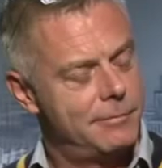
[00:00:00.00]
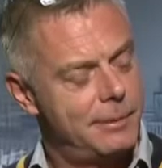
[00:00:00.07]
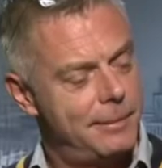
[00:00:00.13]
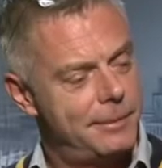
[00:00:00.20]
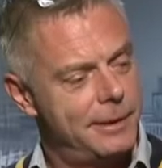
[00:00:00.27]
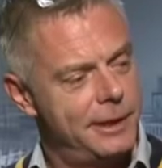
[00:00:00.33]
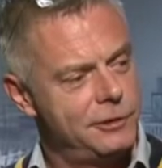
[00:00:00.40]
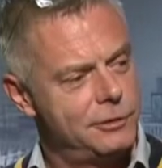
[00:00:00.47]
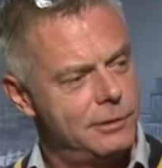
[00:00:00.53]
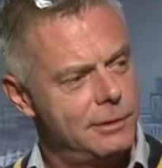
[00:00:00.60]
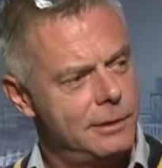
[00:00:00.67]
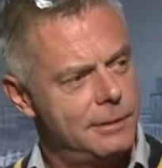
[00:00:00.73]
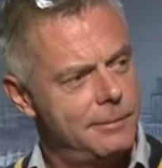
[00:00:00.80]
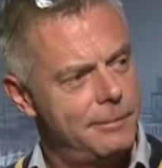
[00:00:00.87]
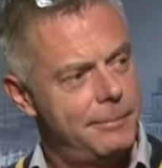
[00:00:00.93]
preparation,
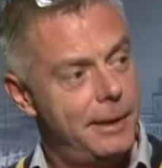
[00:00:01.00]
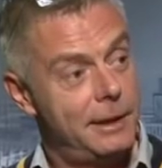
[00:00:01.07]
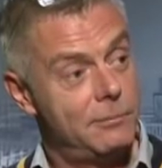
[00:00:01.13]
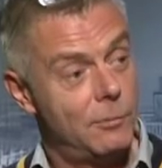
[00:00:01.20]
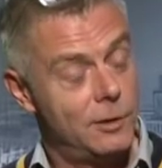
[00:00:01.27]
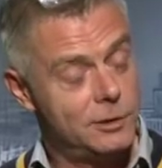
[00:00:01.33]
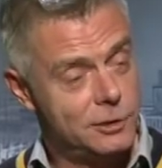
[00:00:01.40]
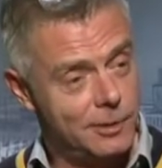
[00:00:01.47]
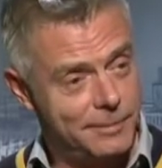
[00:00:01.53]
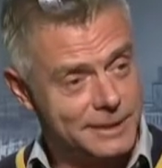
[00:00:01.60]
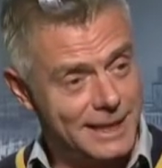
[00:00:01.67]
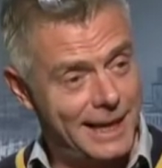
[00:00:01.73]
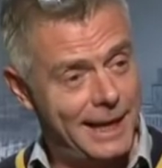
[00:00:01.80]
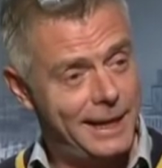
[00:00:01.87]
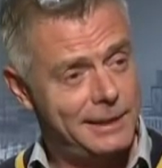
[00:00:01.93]
but what Thomas
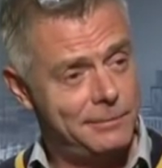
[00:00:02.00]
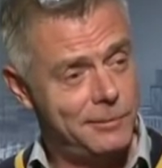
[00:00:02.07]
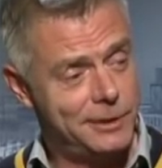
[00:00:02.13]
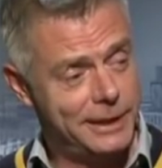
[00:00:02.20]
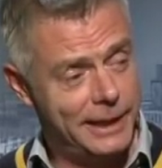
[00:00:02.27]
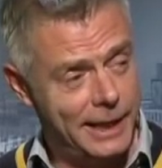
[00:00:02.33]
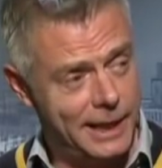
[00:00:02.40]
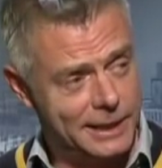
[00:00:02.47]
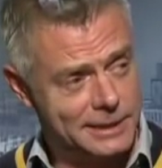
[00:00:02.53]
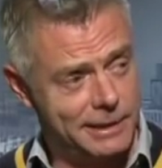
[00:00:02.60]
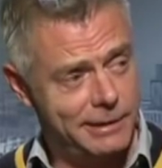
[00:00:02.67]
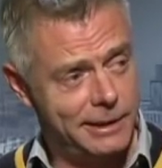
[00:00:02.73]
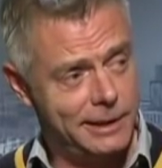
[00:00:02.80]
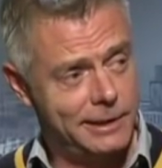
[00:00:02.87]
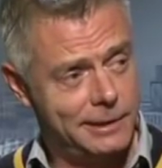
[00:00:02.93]
had and what he has, I
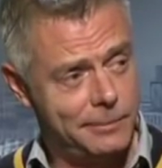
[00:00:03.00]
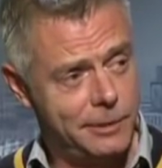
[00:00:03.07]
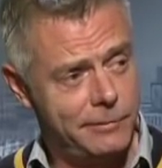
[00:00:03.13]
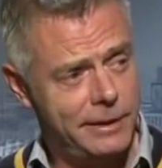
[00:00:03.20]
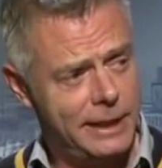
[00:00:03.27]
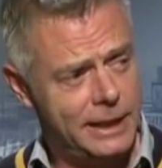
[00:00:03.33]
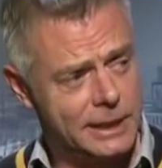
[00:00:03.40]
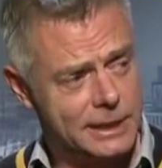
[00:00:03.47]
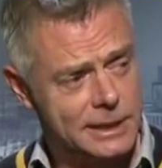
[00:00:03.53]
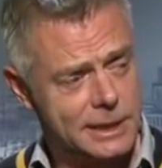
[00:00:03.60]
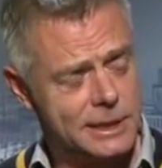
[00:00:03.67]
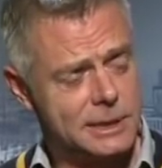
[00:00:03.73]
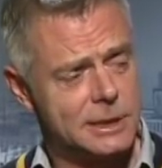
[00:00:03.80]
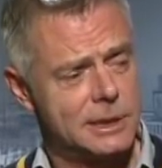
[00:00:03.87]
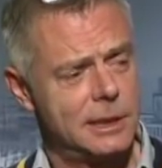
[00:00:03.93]
think, in the movie is
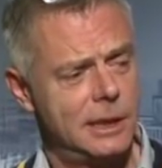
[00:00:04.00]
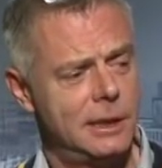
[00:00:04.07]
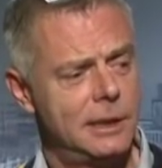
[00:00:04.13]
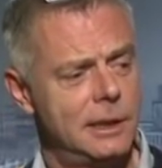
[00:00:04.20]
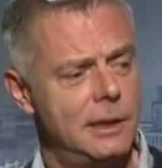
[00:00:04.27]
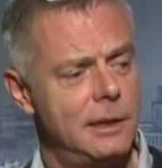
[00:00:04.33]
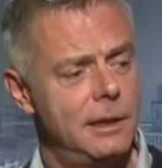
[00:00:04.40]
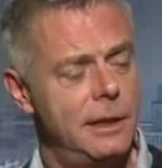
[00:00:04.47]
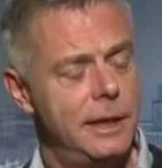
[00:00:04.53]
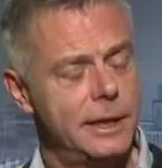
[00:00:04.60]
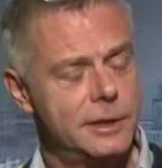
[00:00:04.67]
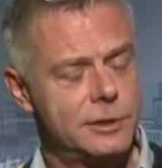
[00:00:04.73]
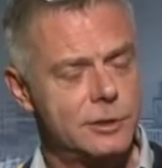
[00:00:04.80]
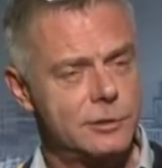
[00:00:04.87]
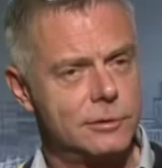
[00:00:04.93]
this
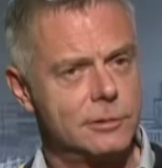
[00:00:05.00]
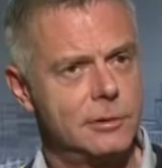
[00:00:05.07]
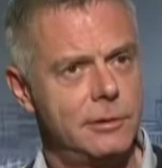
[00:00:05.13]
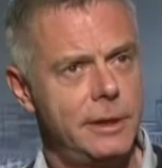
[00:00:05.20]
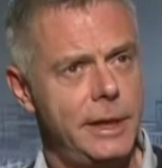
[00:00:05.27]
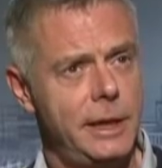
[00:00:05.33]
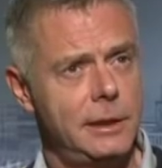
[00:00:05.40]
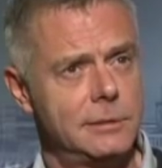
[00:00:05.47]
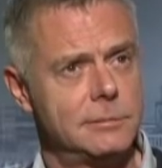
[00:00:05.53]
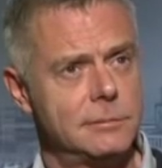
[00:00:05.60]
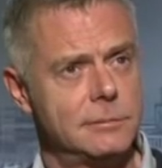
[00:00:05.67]
extraordinary